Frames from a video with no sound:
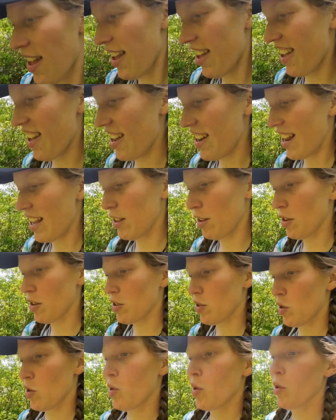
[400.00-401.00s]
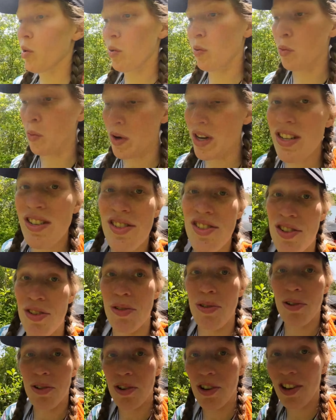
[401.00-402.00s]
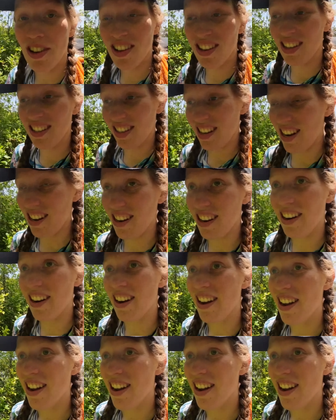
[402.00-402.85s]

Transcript: And it looks crystal clear